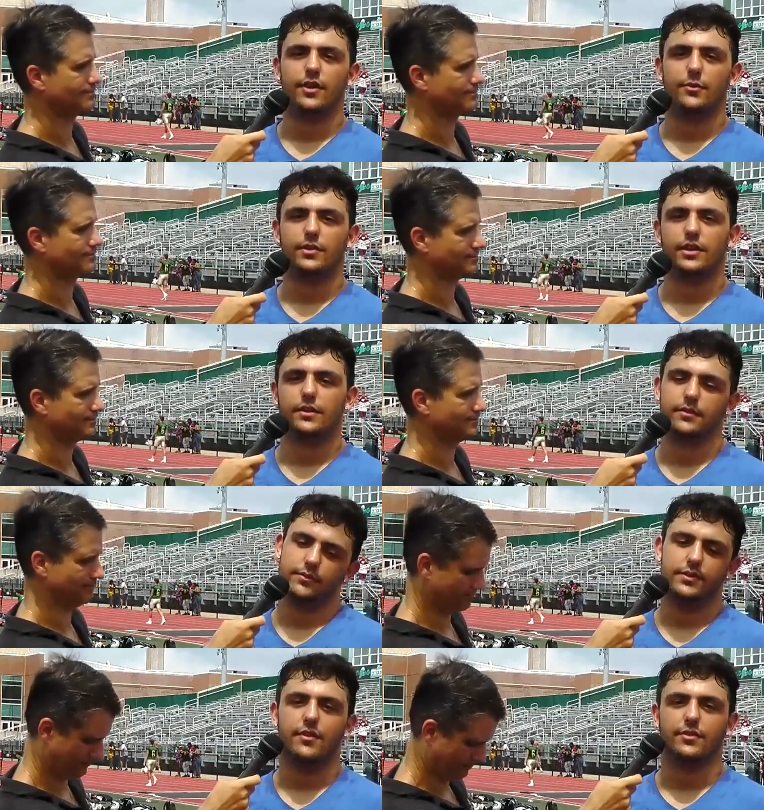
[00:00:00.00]
Speaker 1: like we need
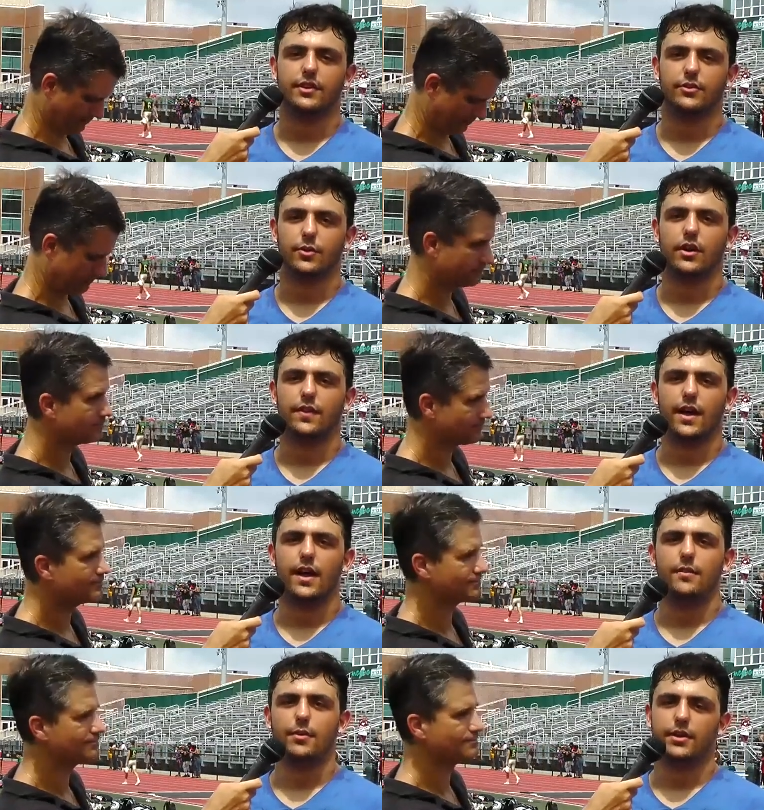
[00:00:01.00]
definitely need to work on
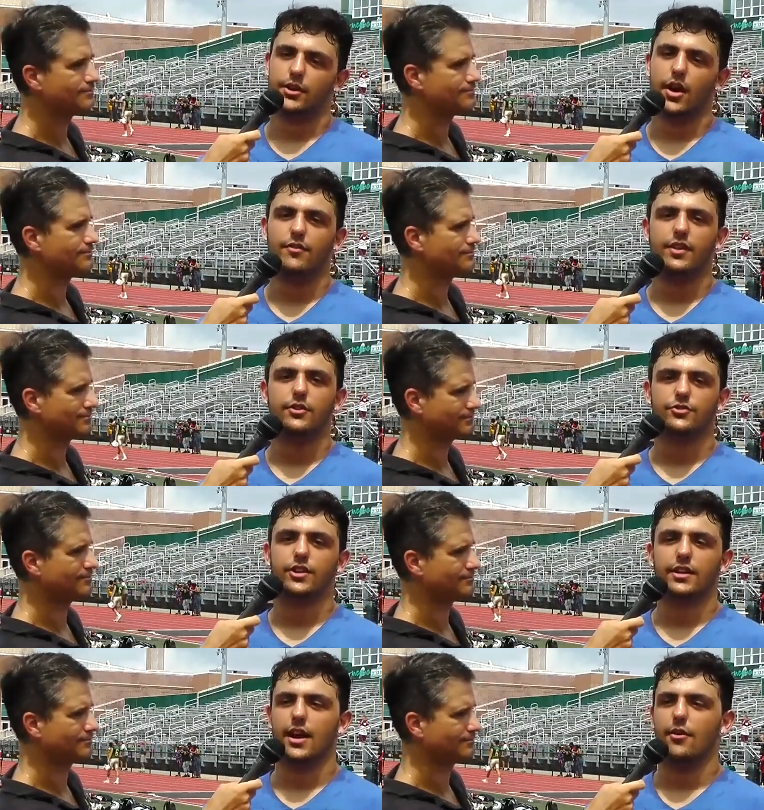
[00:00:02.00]
that. But you know, everything will
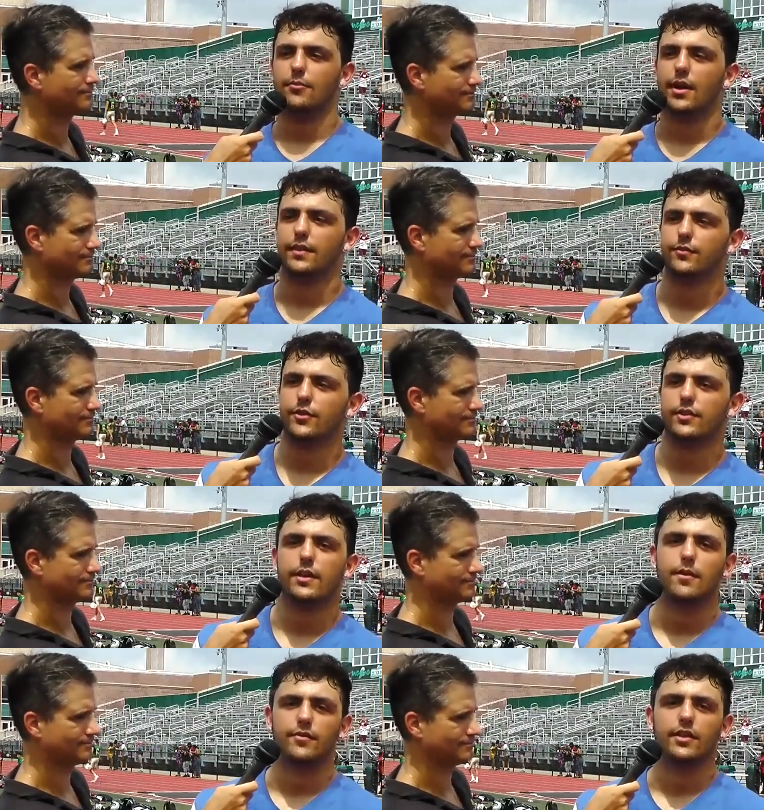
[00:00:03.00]
straighten out by the first
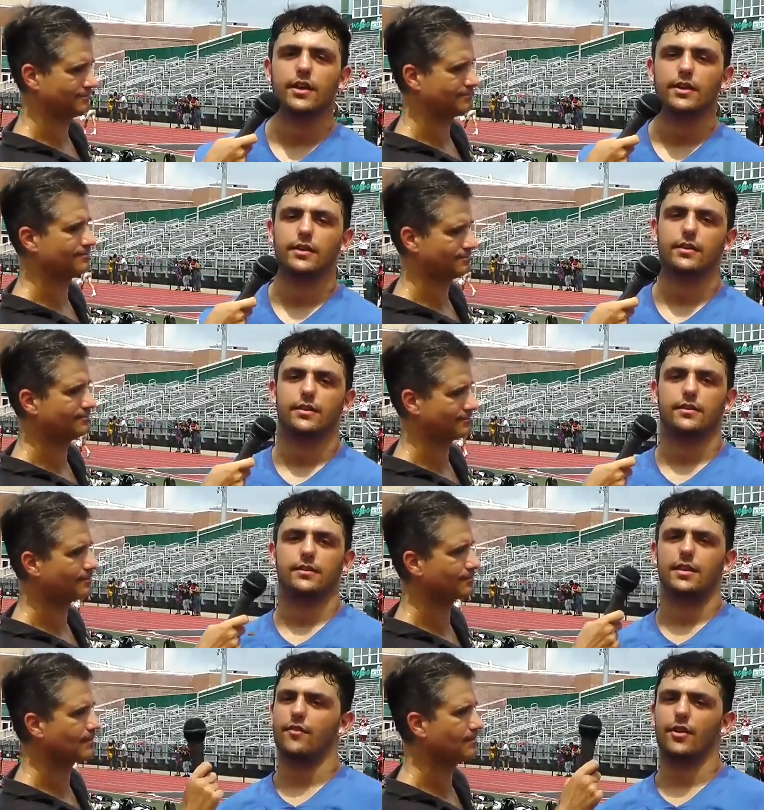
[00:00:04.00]
game. I feel like
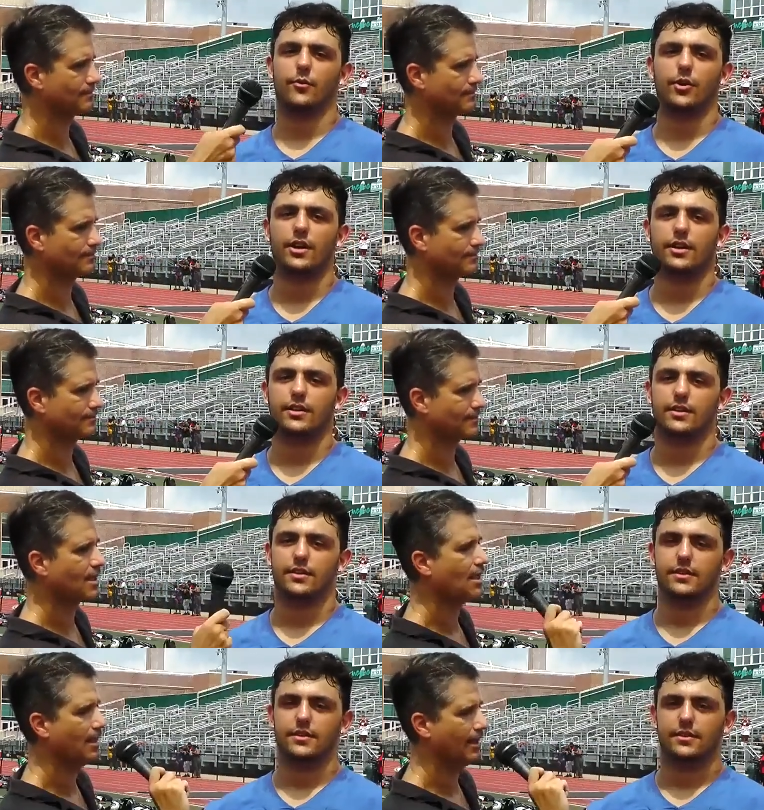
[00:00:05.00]
not very worried.
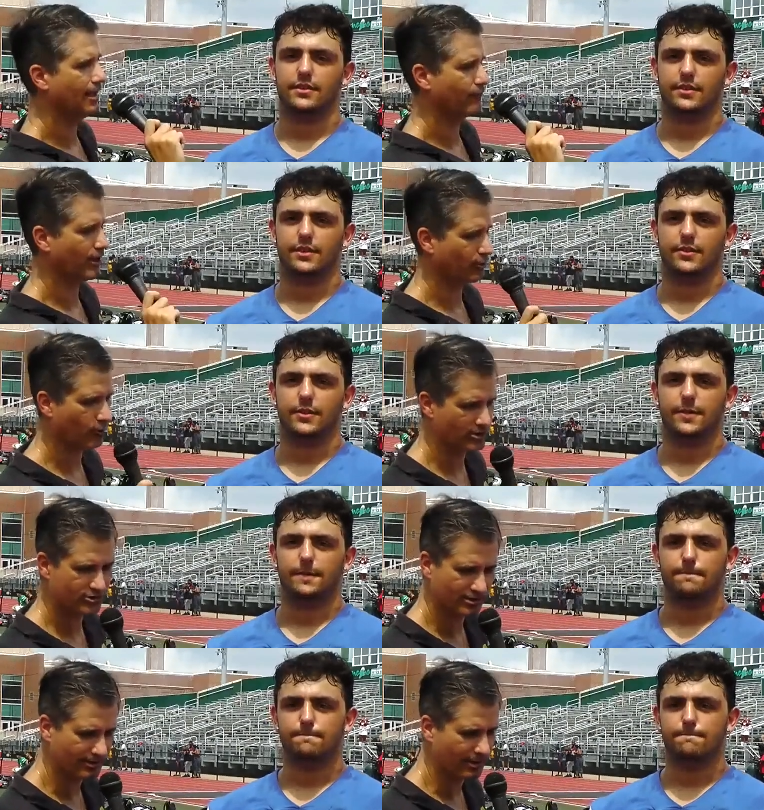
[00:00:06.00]
Speaker 2: And final
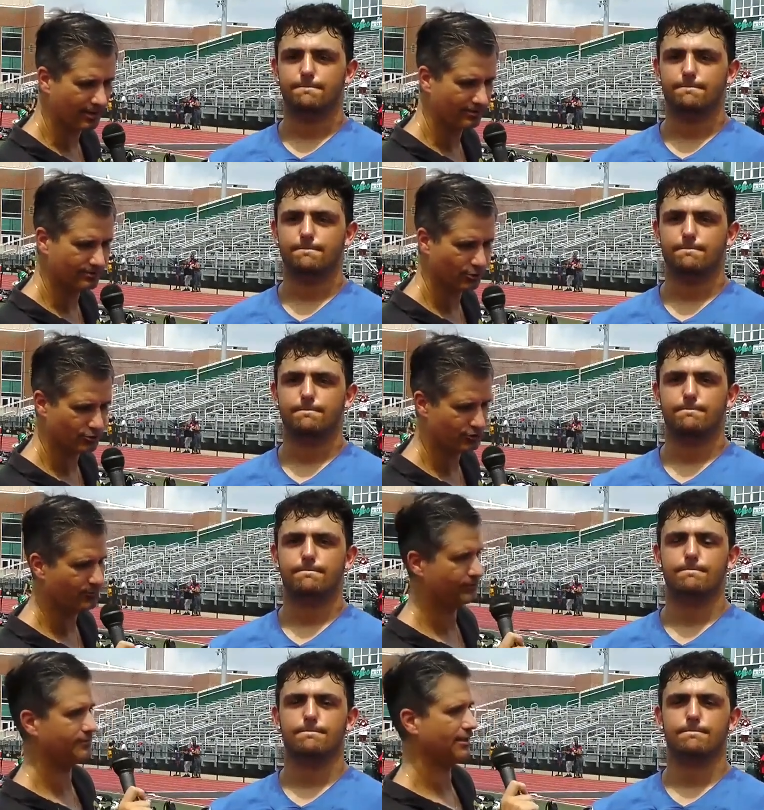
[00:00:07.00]
question: uh, Coach has
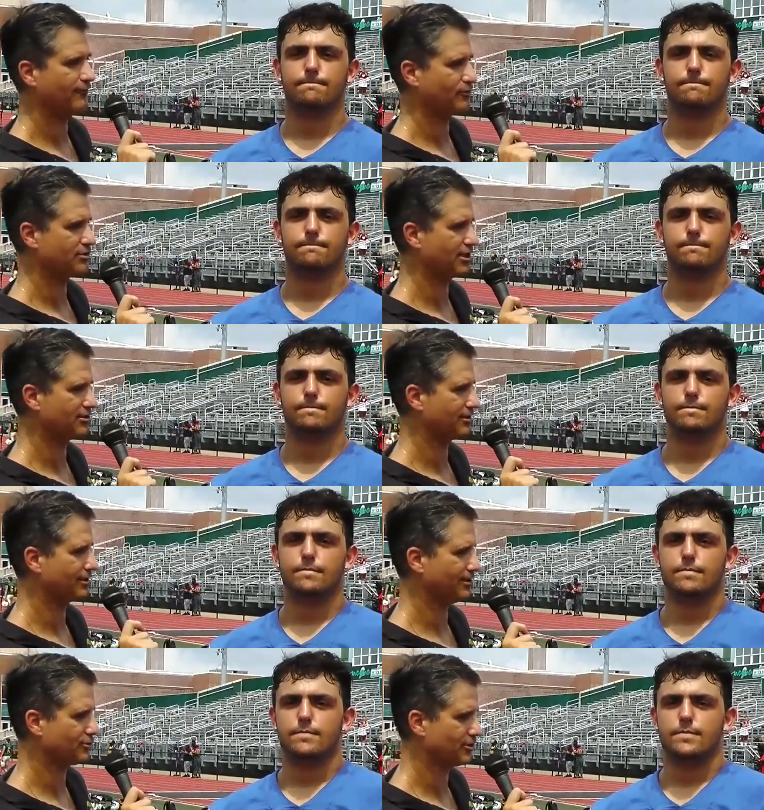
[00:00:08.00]
been emphasizing the
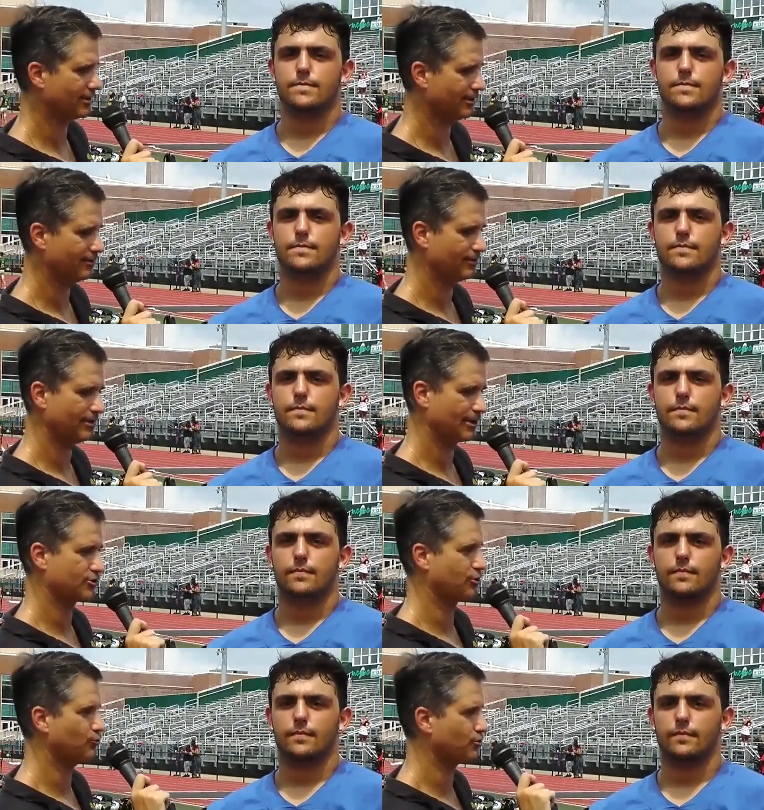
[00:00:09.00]
conditioning and
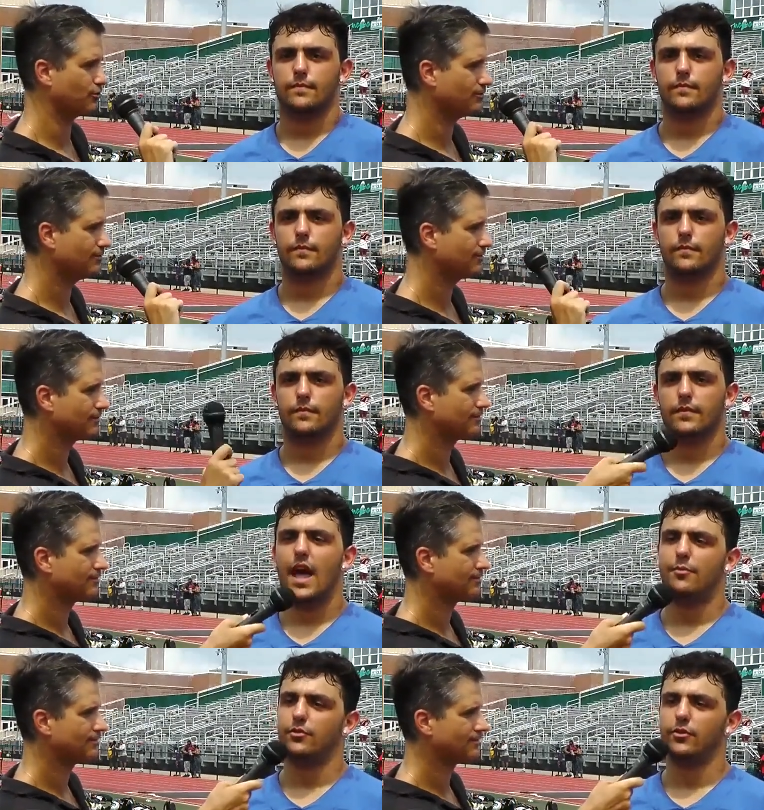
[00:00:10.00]
execution.
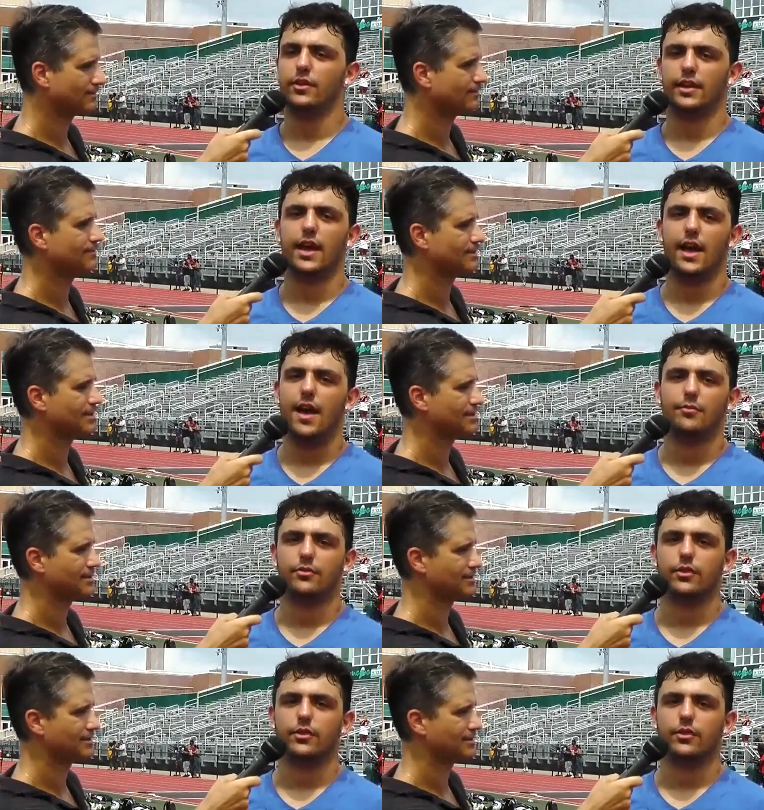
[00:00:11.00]
Speaker 1: Absolutely, yeah, absolutely.